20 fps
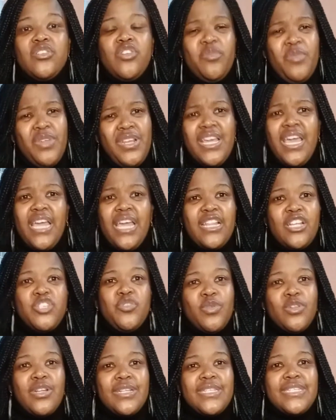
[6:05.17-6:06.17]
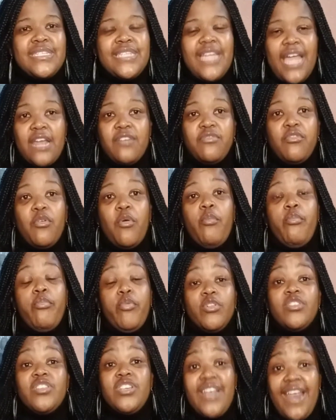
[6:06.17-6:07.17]
that you will not stand for
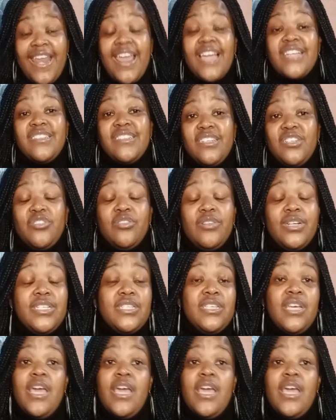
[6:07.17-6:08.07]
bullshit and actually do it.